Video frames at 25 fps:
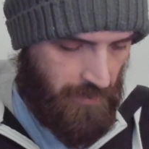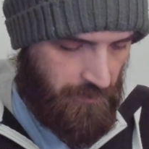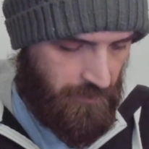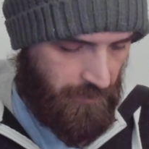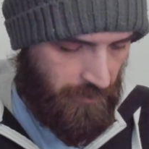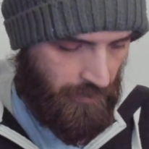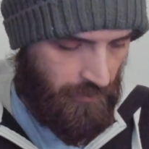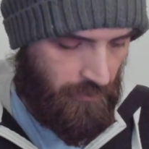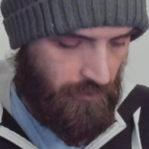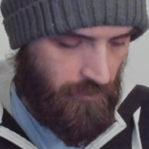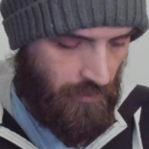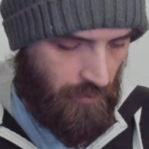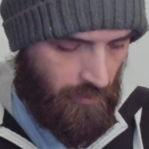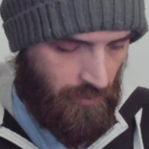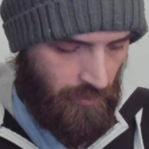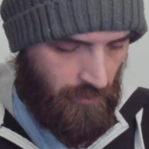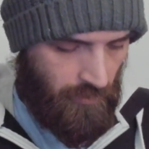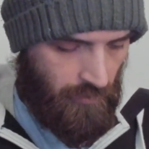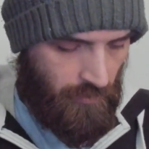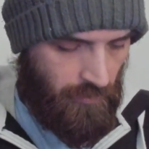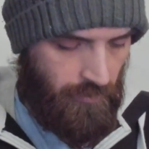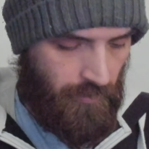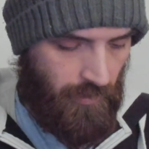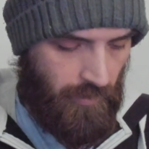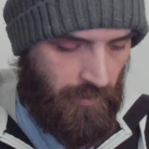it,
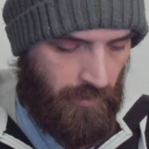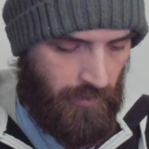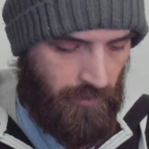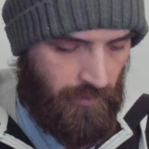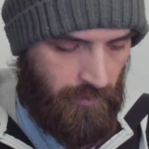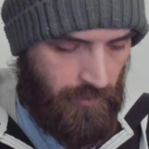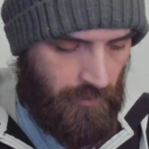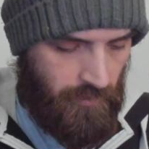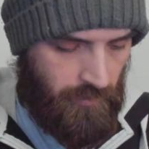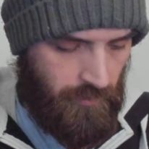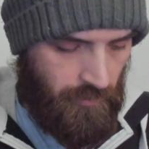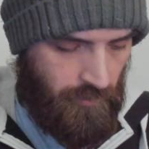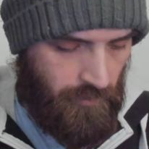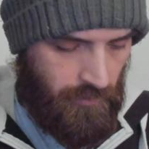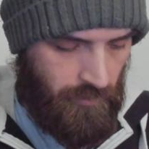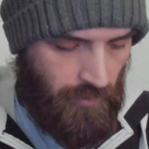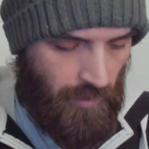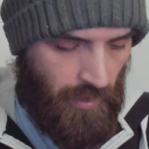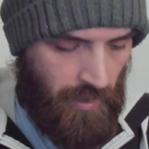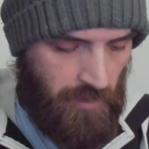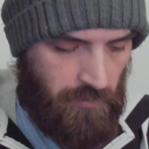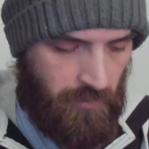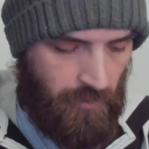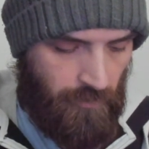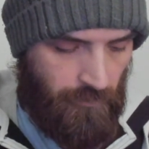then I can
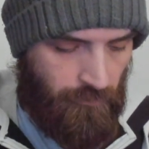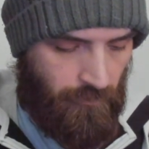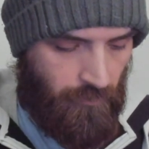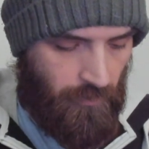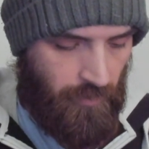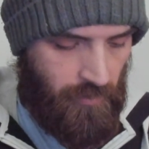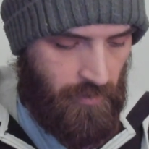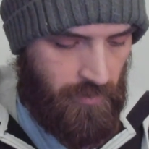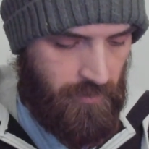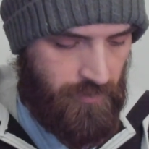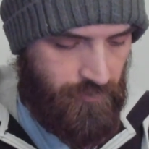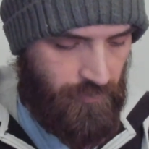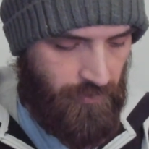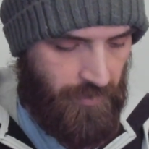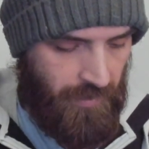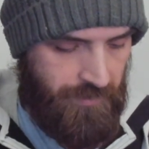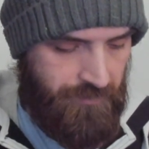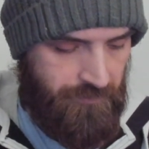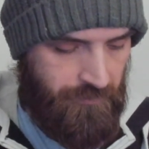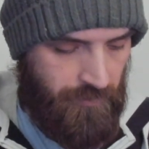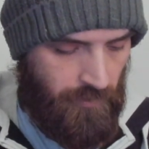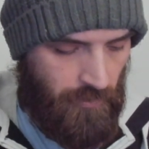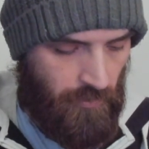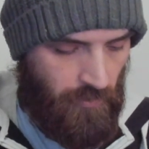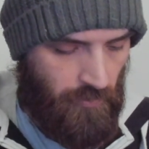enable file
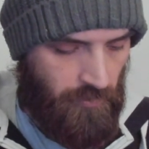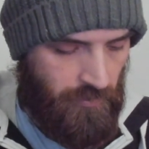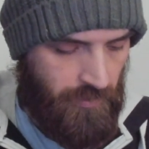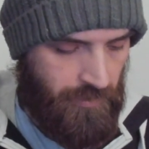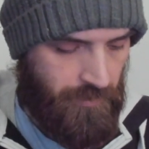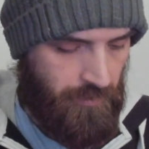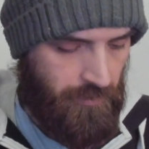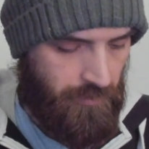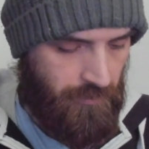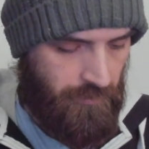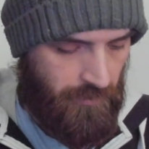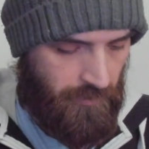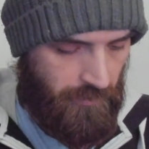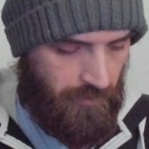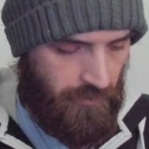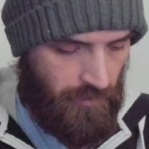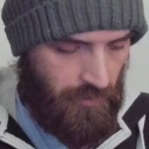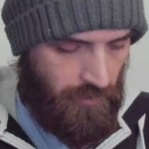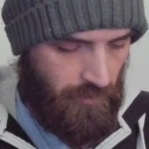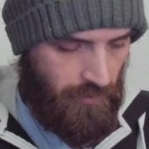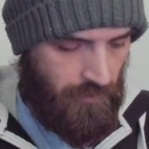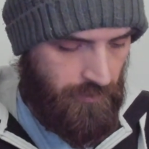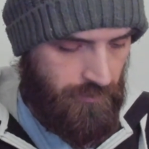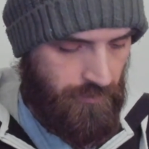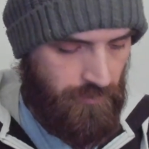transfer over here.
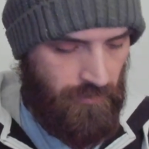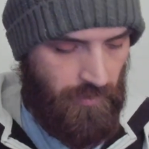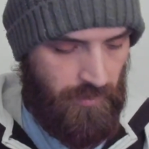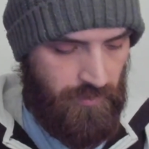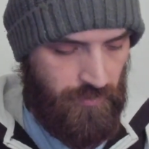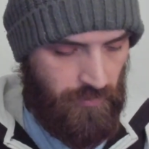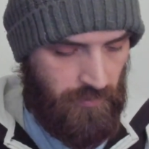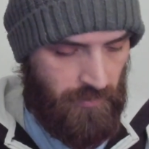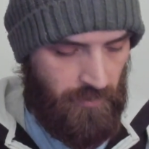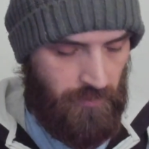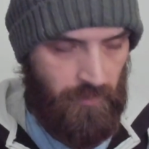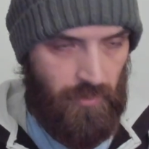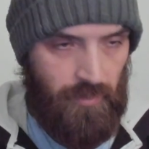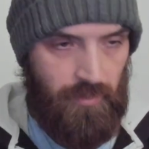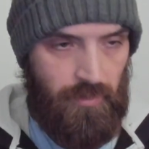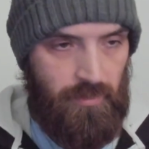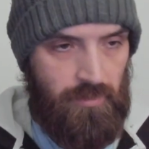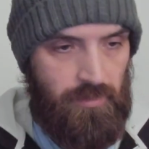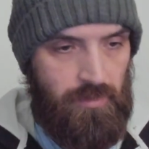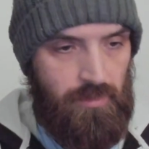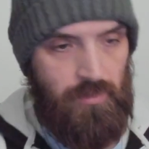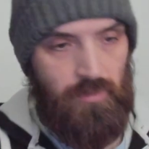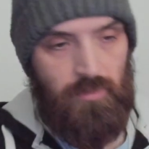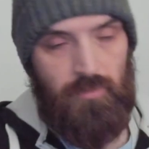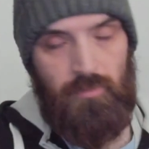So that's what I'm gonna
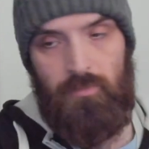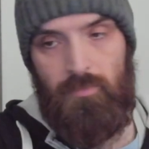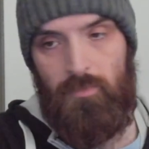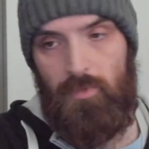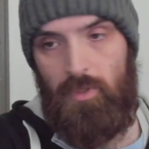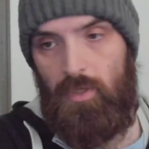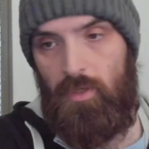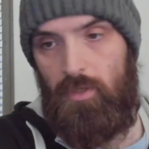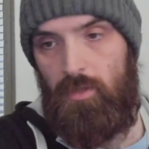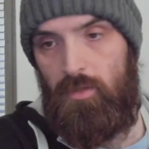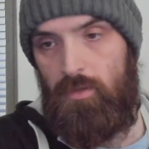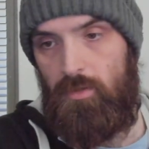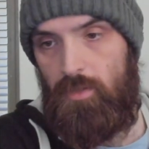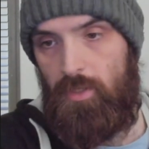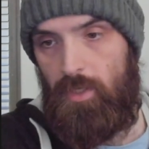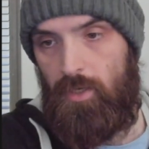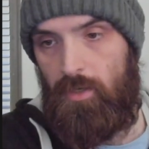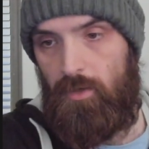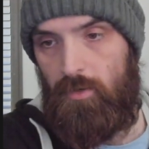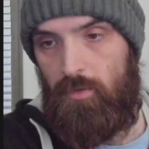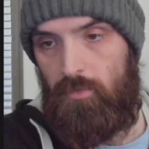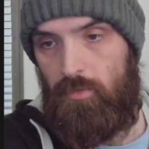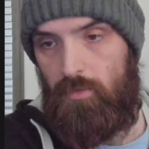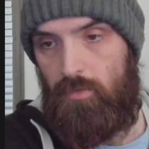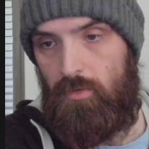do. And
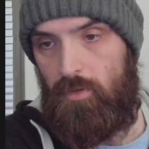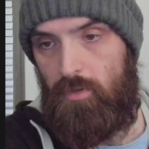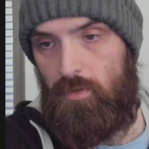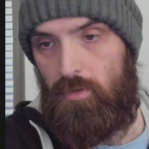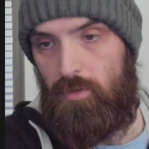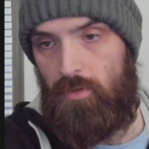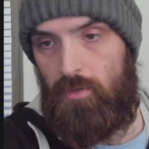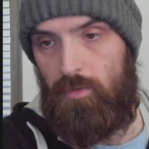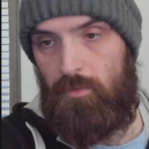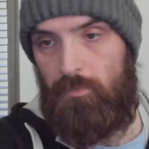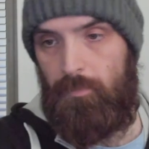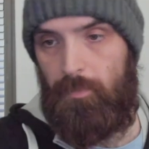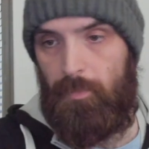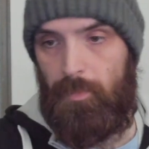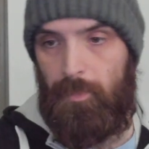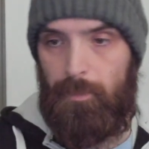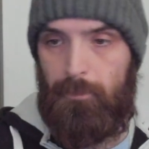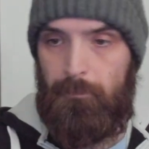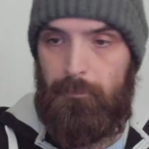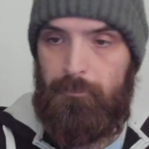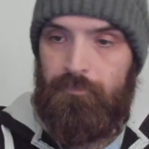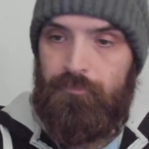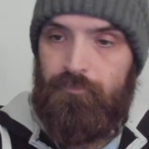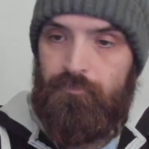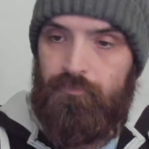now um,
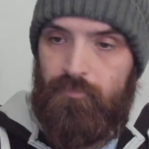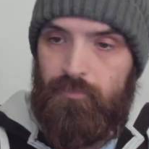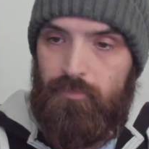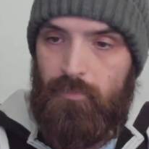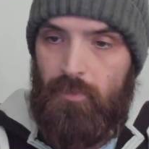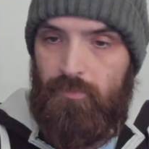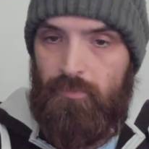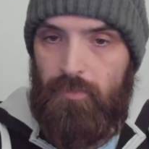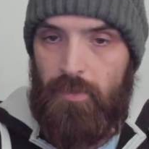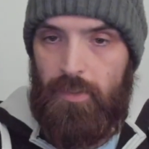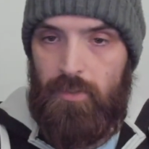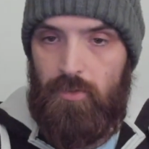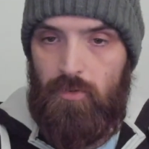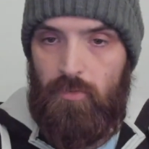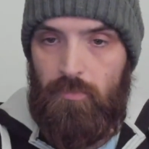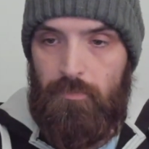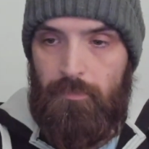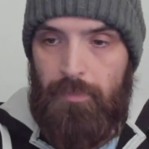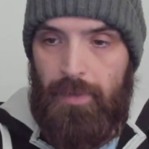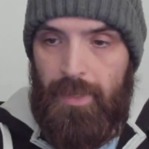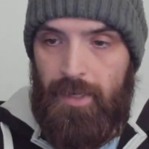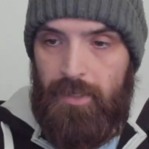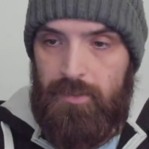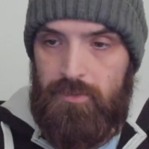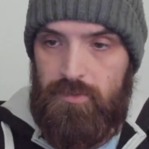if I go
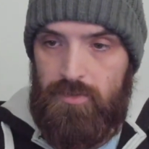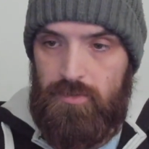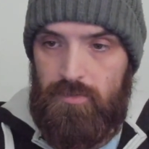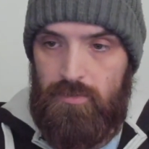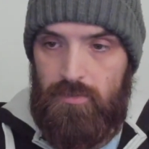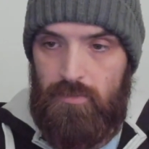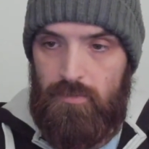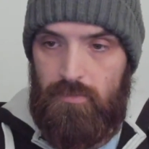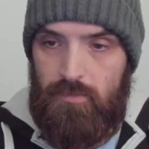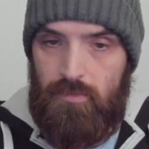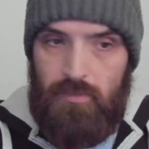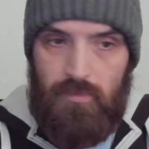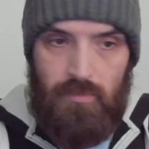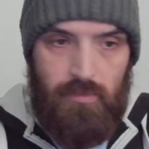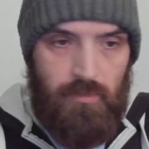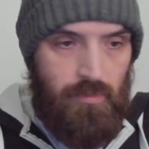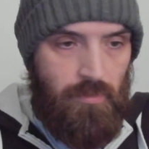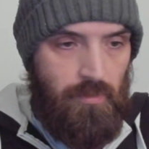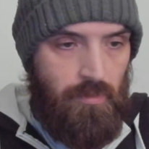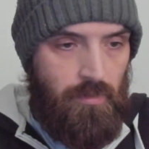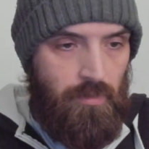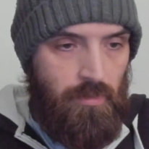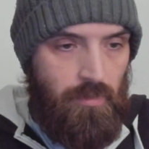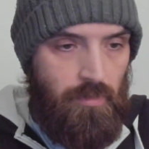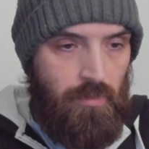back to
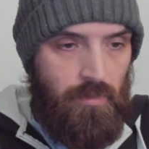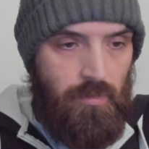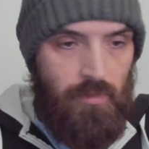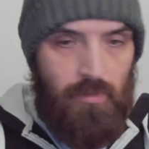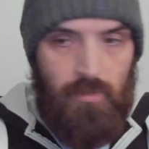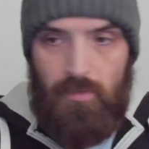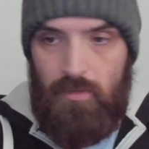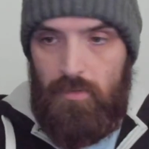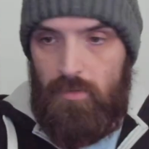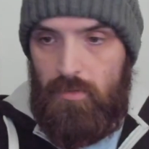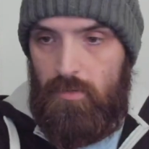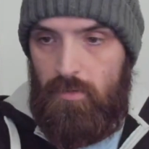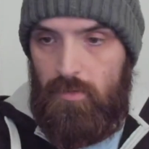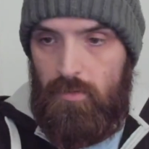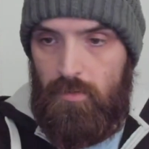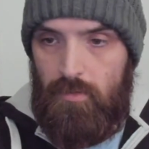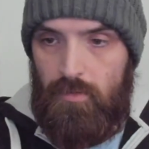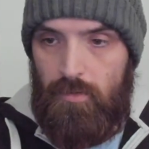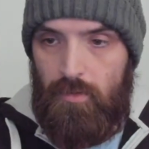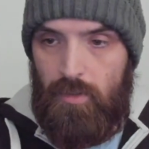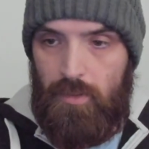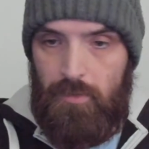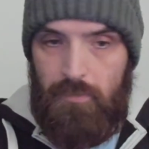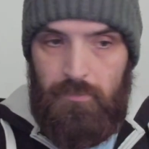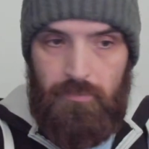
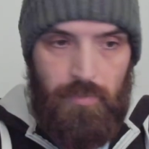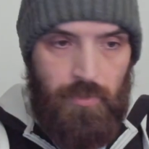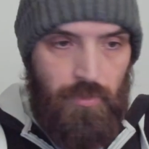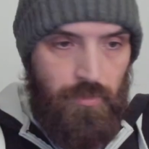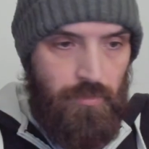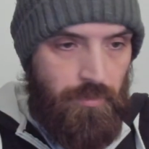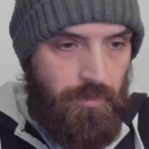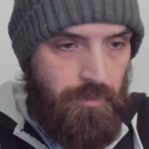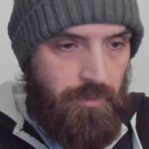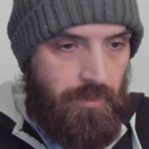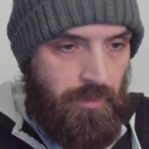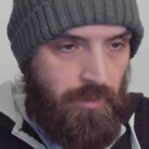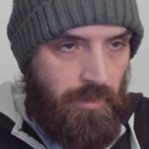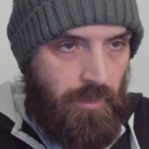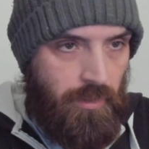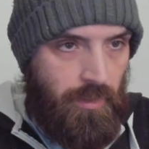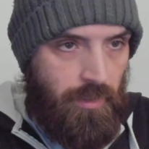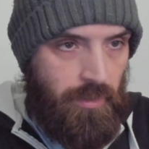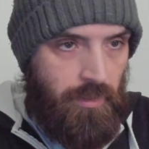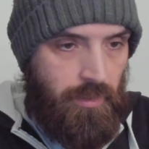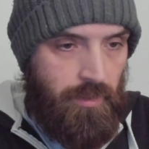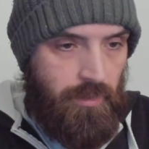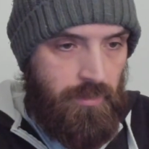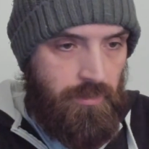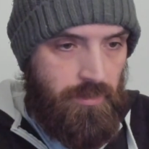the computer,
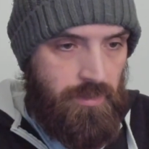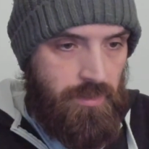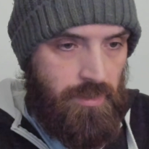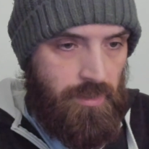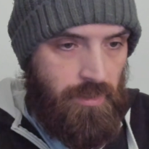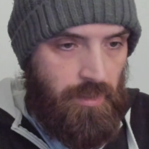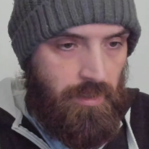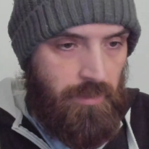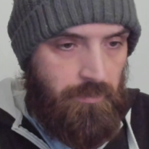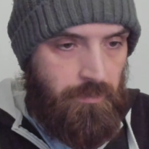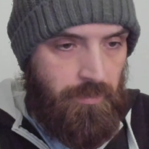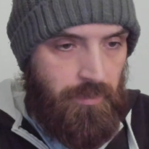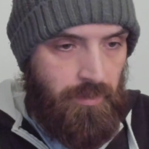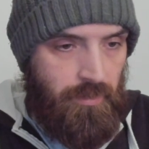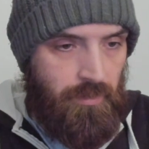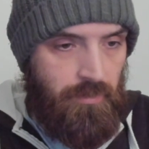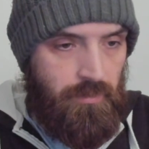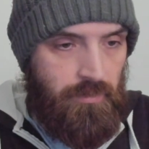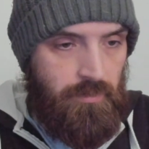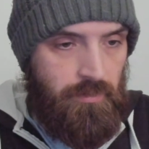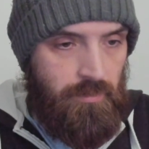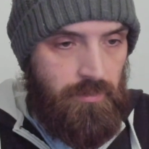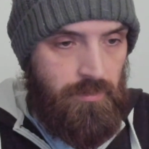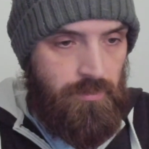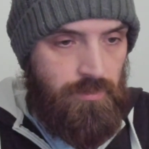I can type
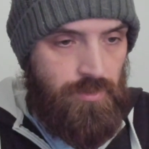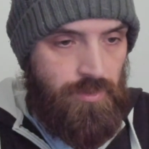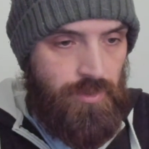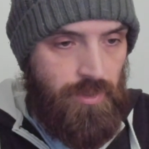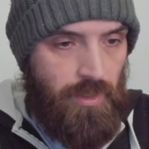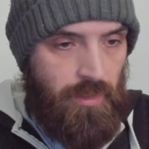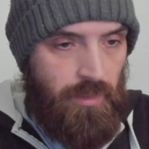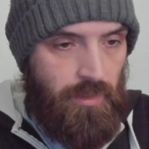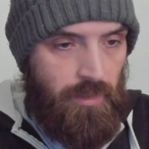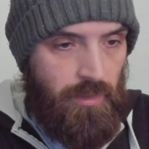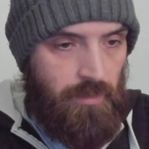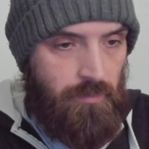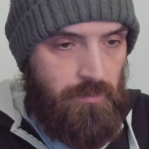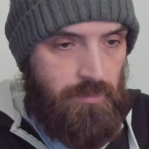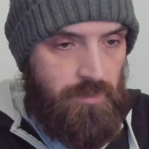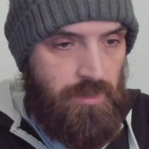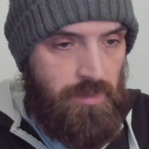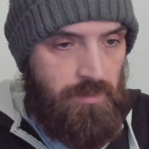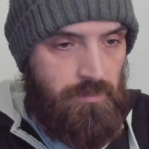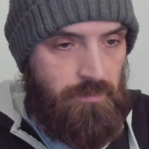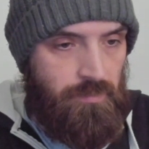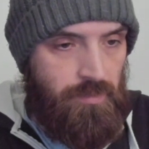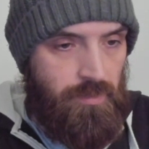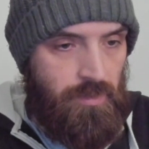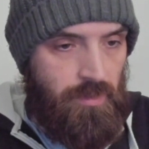in
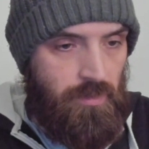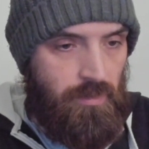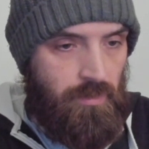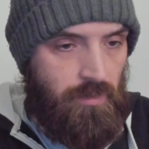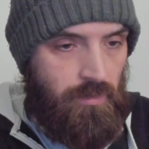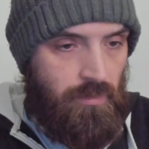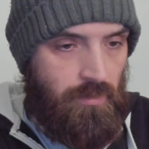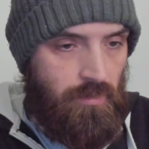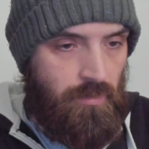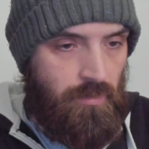JMTP